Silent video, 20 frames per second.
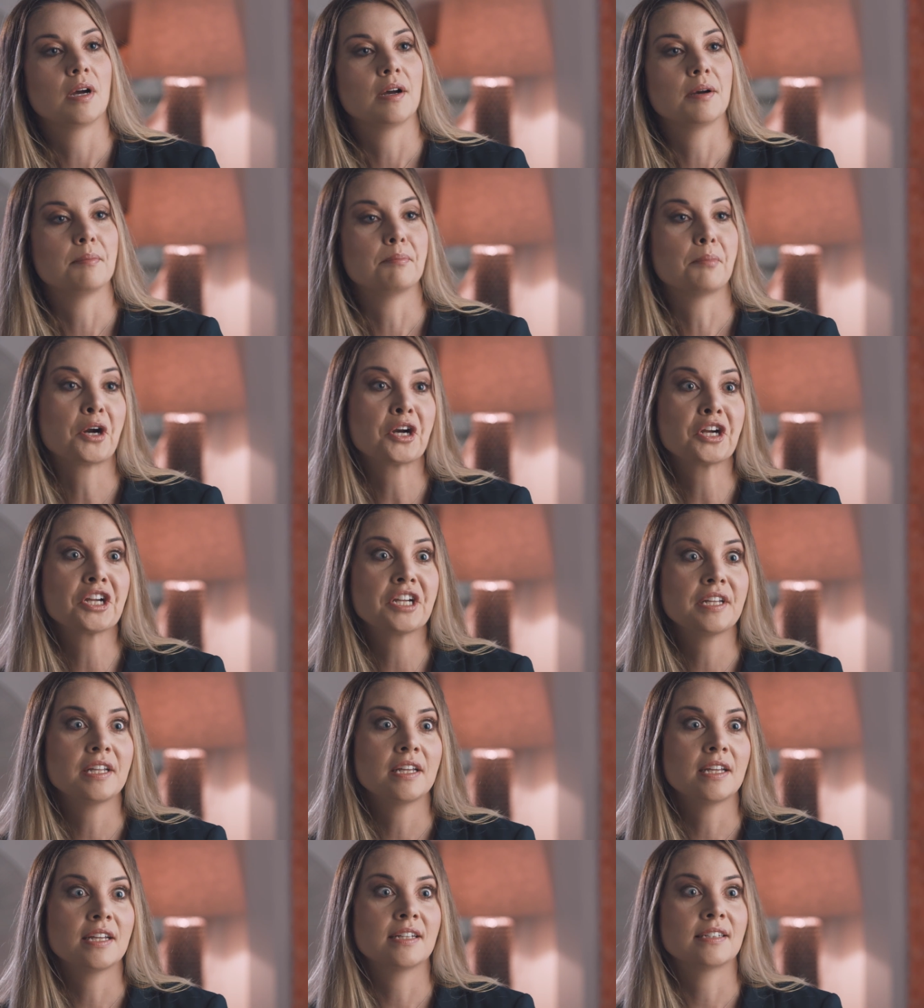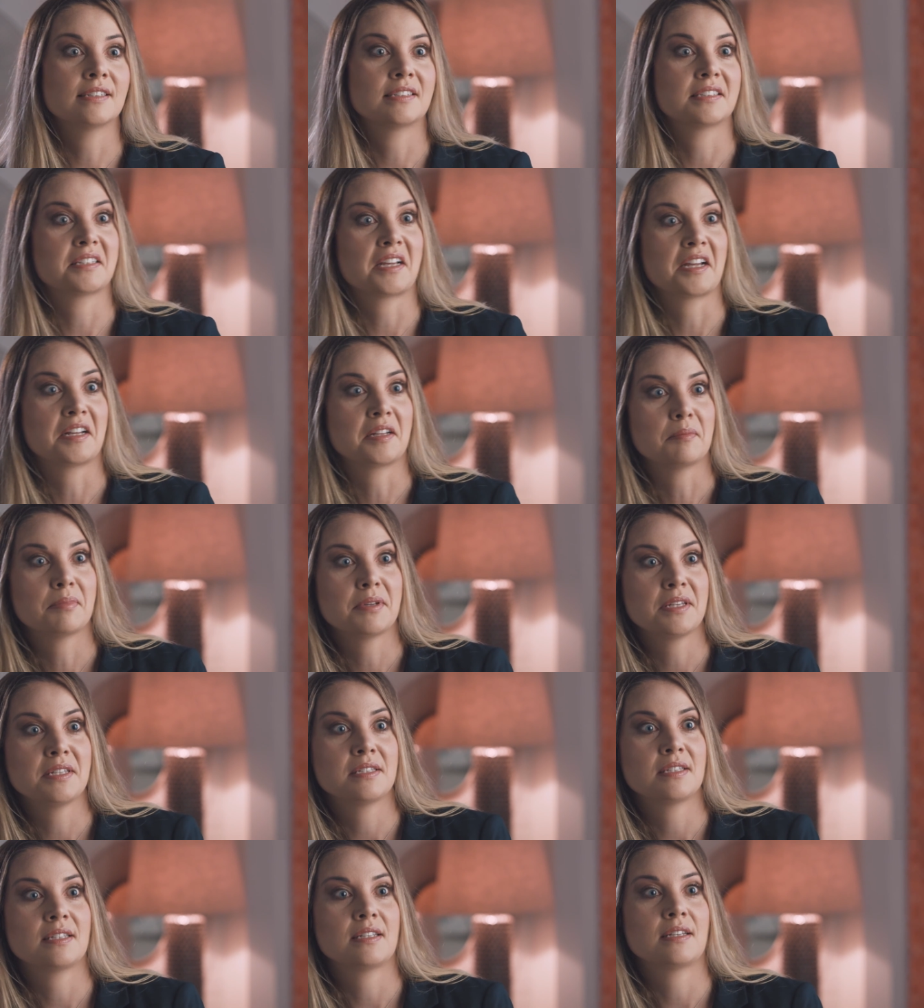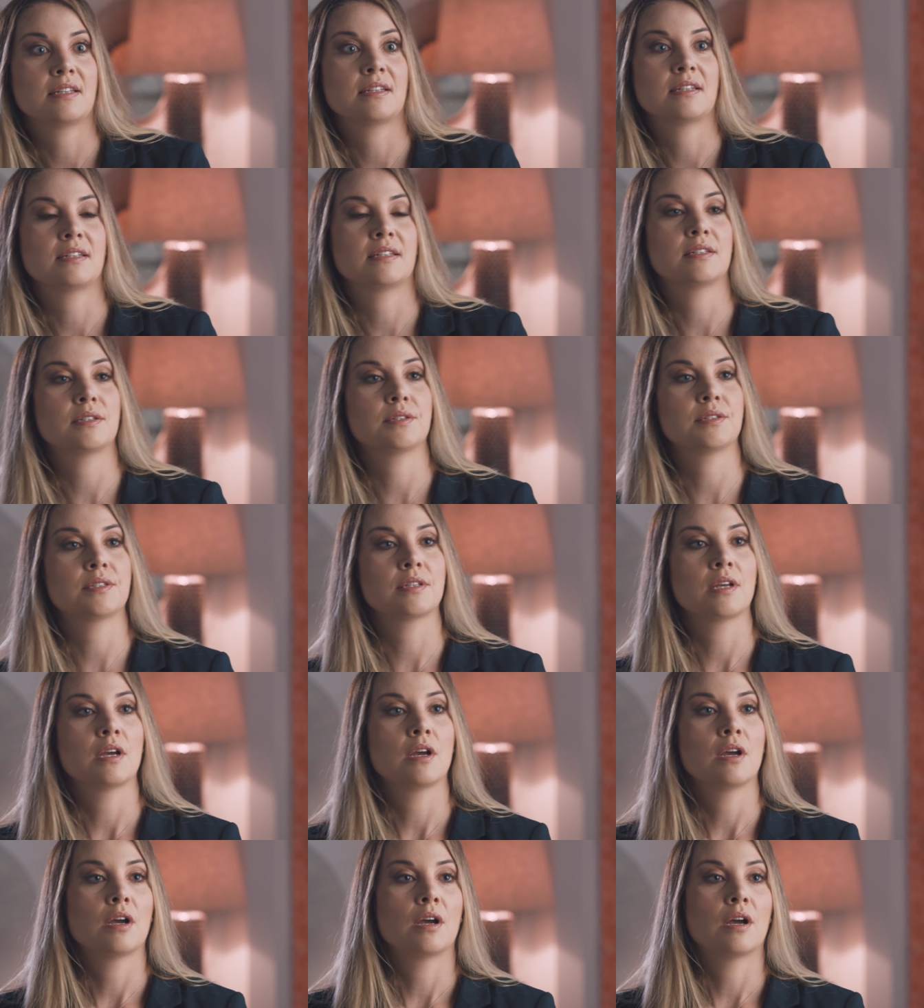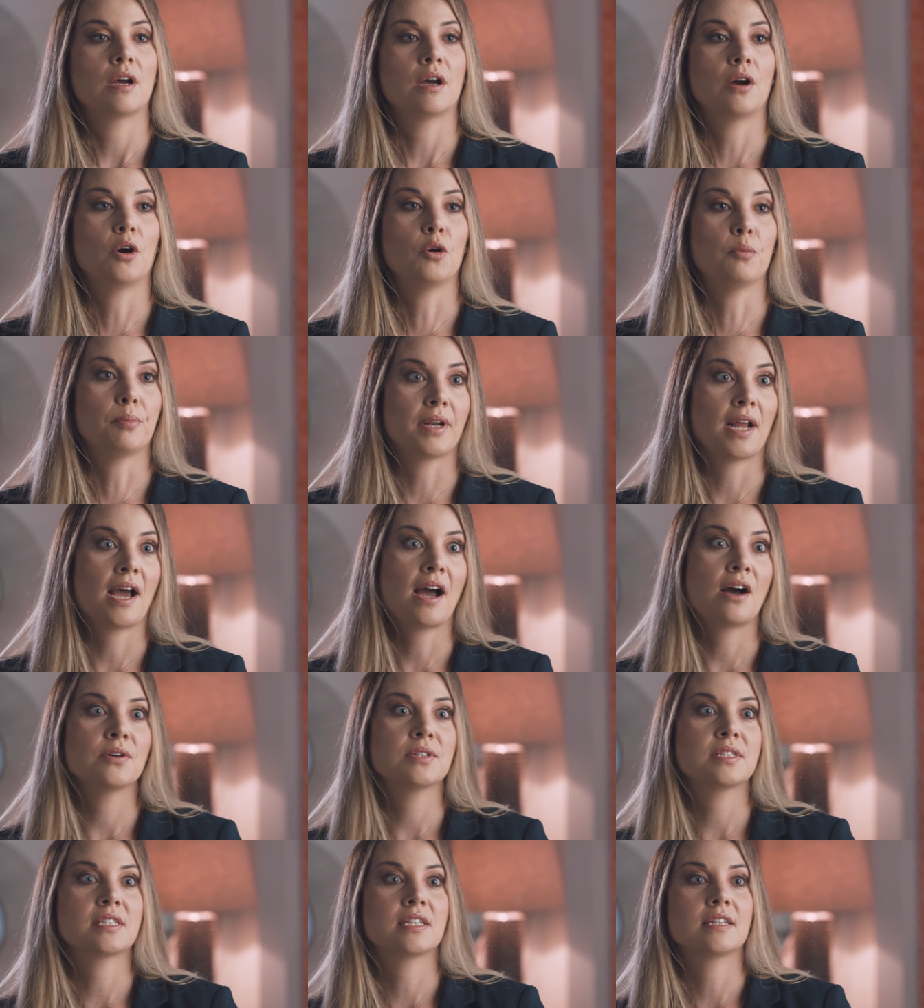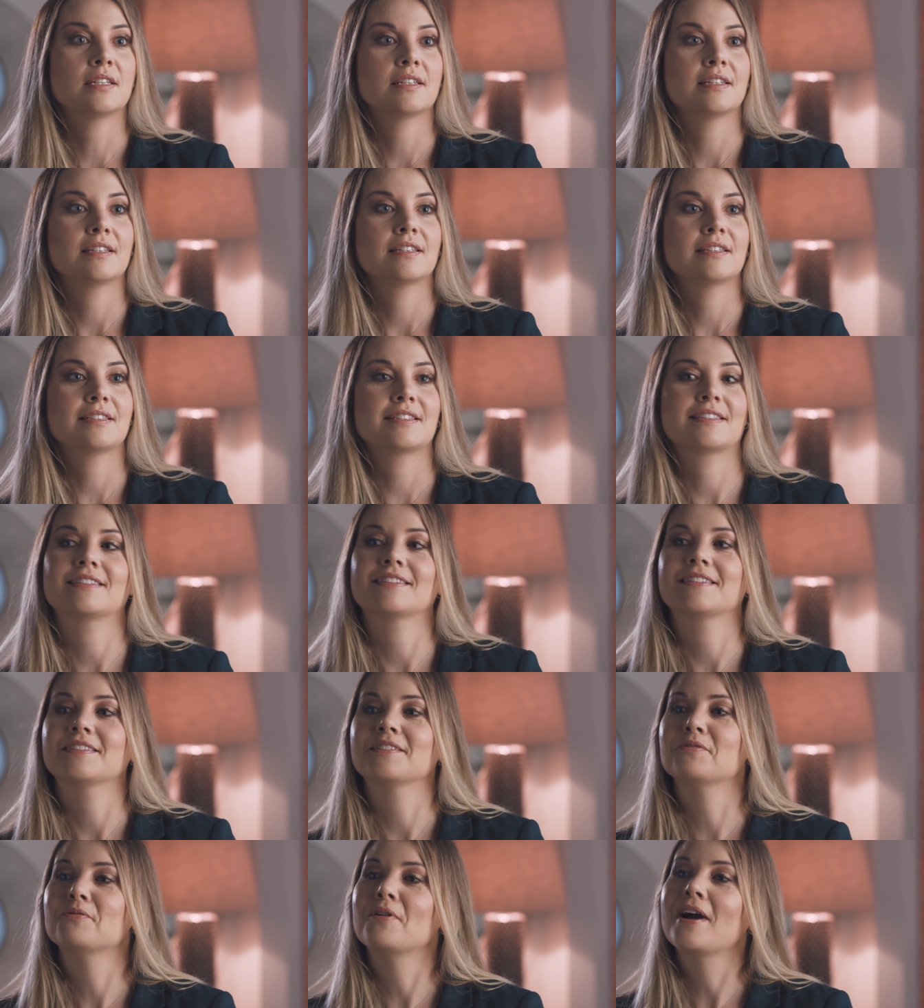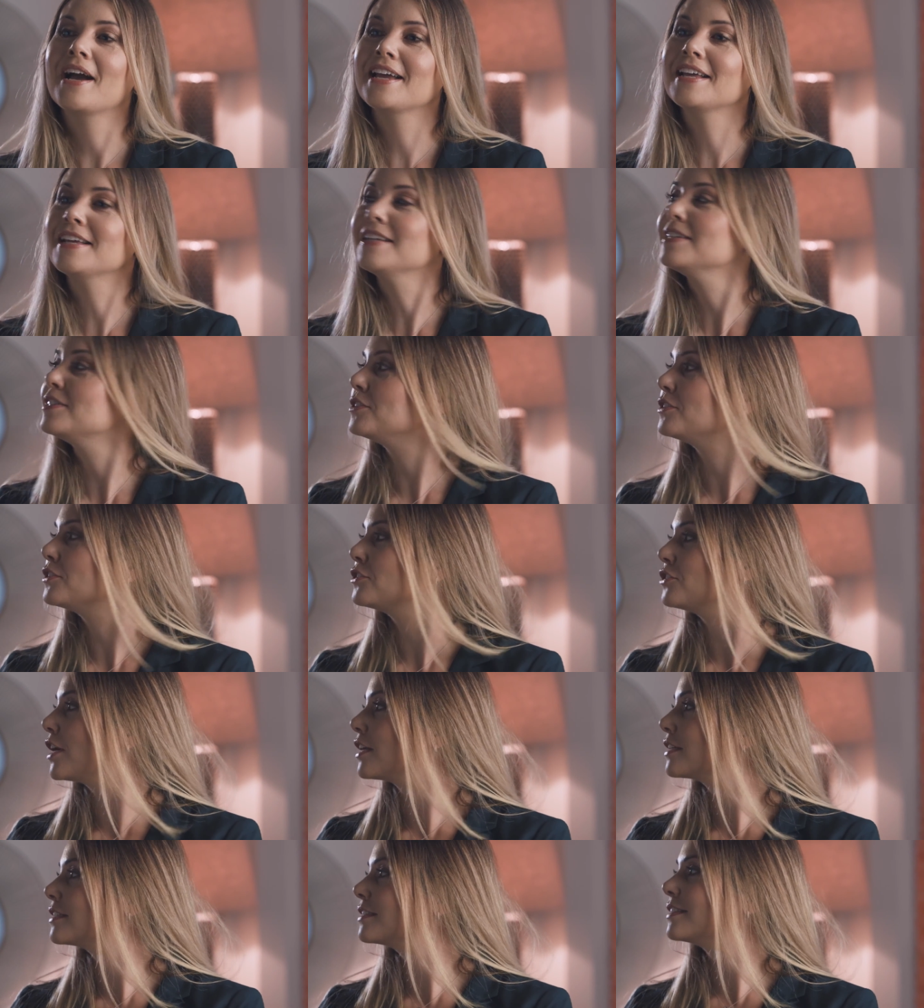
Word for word: marketing, designing pieces, open houses. Why do the trucks